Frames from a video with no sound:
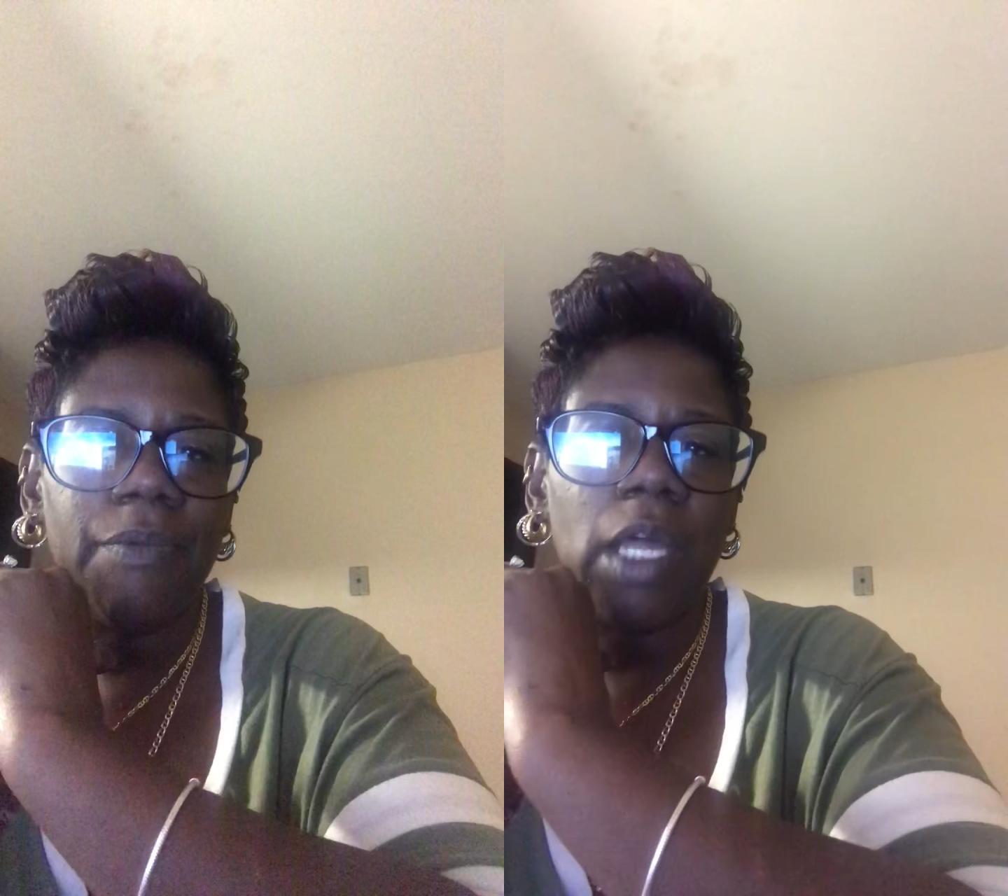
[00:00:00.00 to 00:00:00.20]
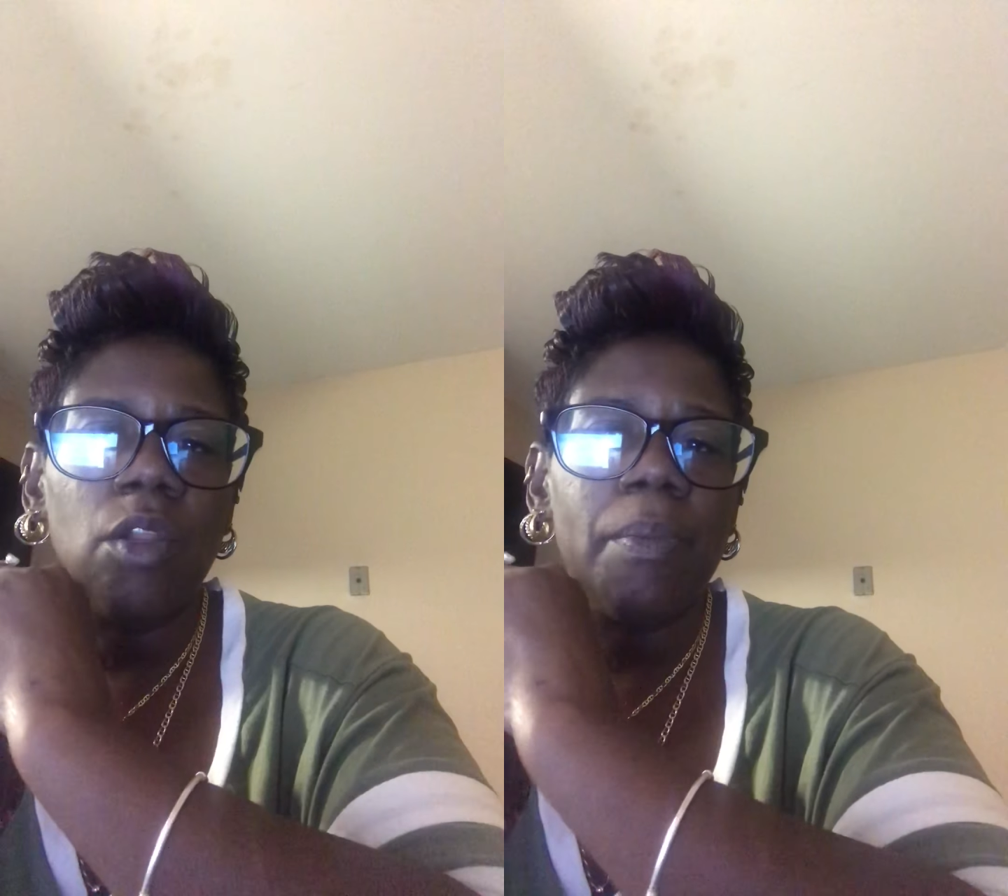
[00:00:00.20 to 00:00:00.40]

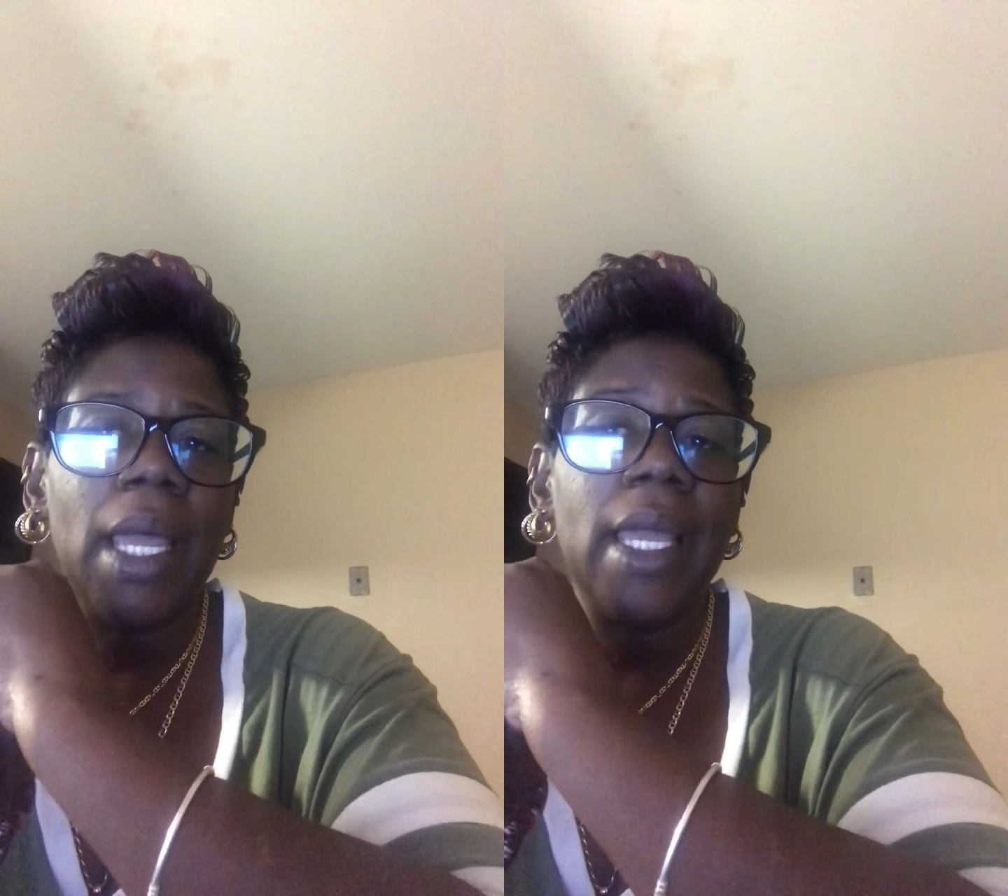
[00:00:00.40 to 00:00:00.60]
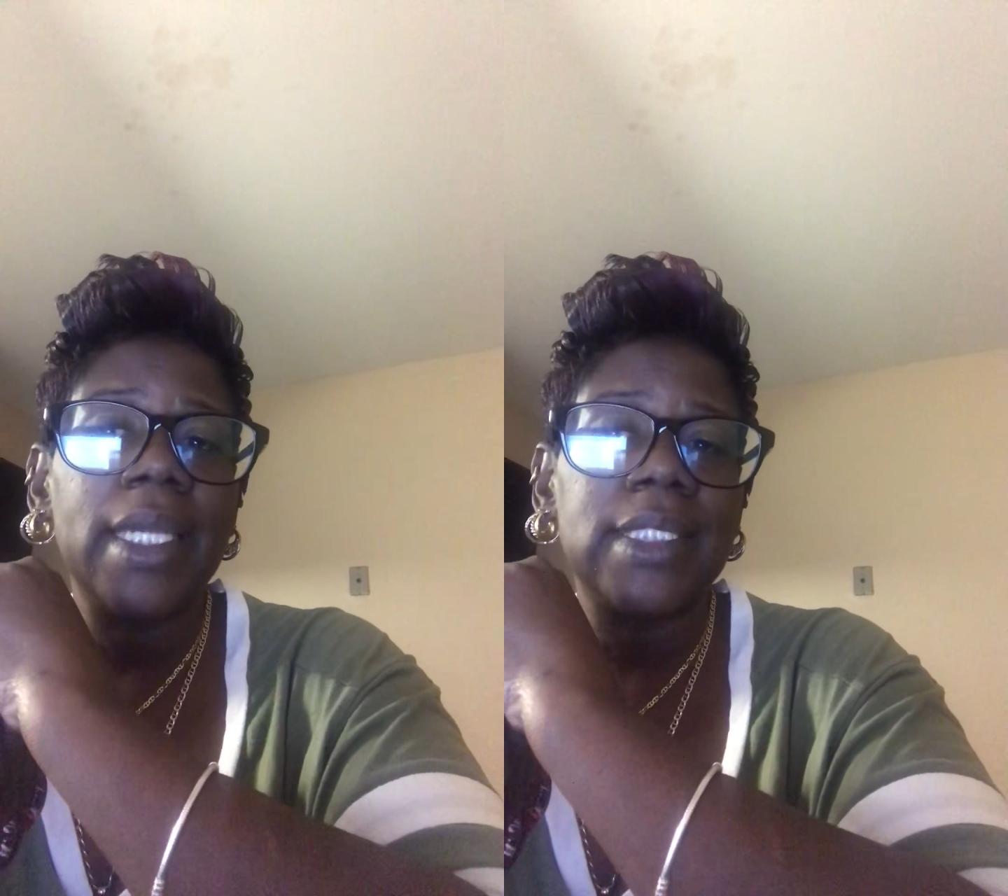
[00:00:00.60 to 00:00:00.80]
followed
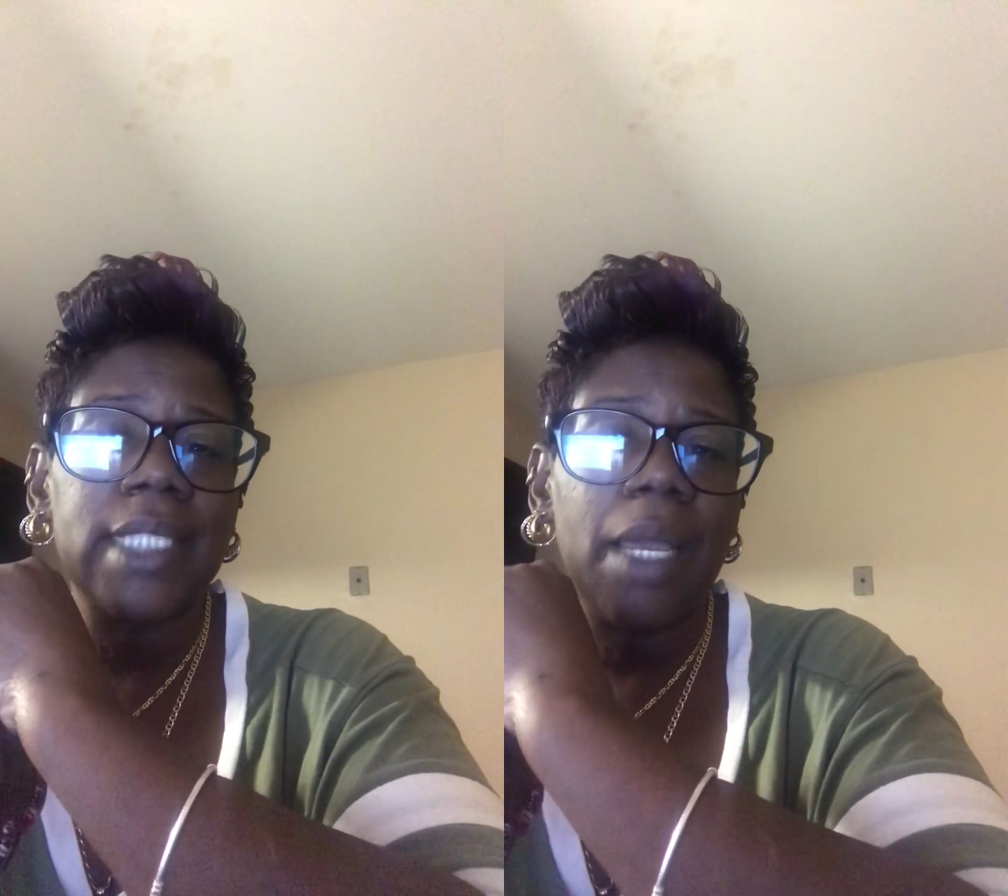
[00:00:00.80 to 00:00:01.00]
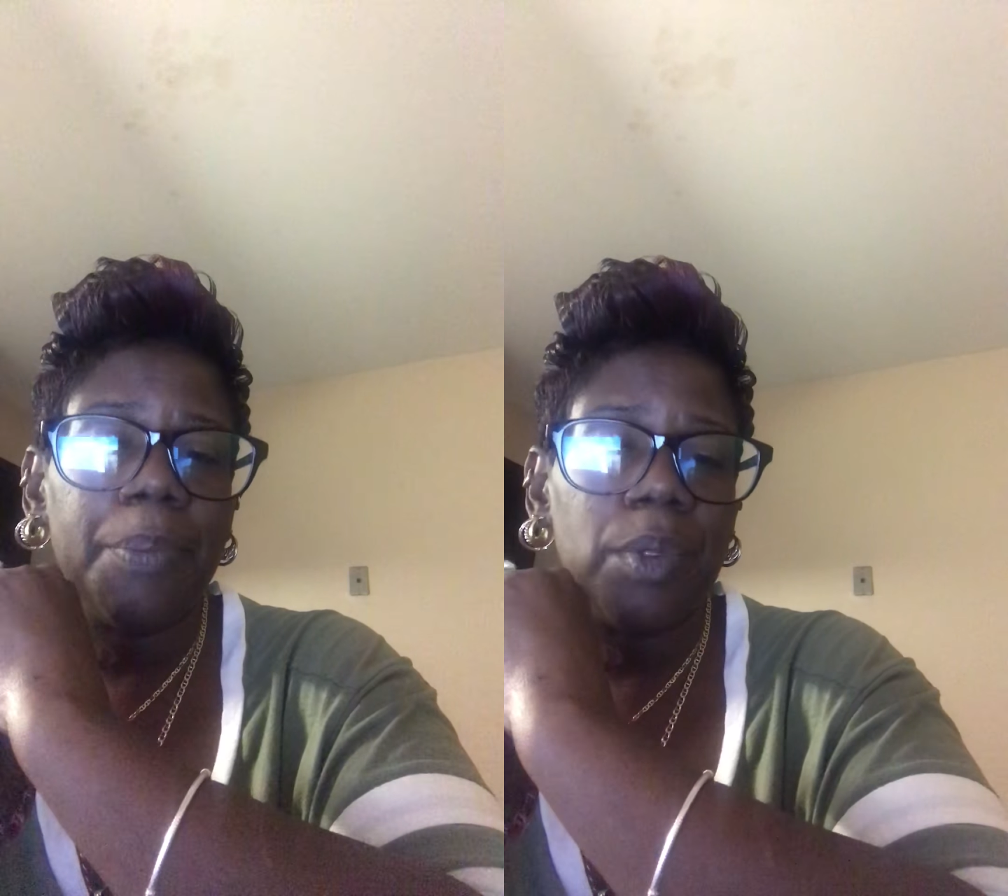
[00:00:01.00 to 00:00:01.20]
by
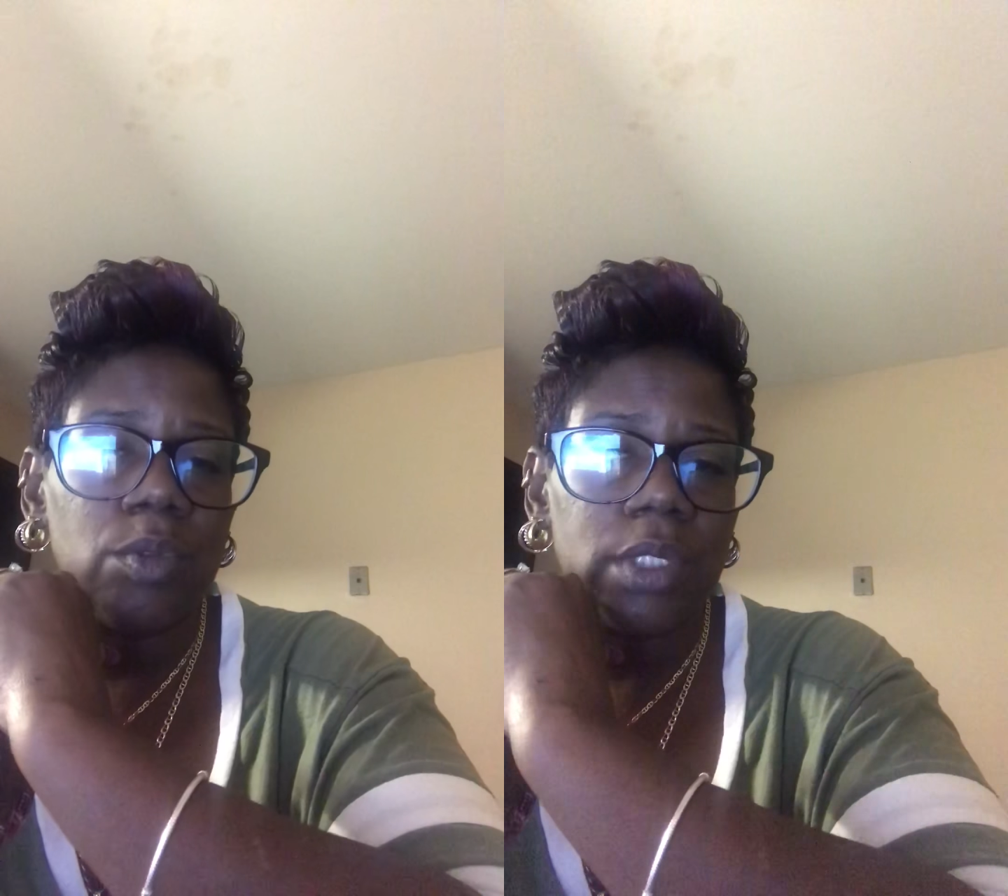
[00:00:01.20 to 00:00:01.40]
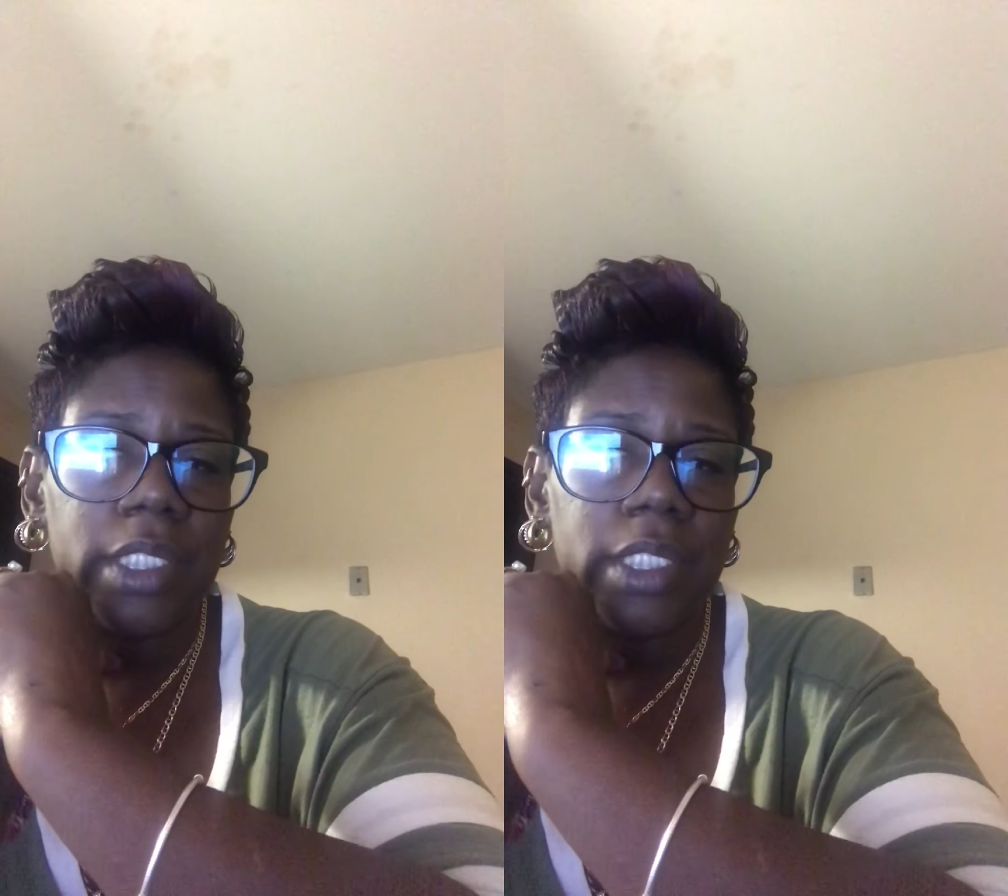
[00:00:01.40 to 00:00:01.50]
examples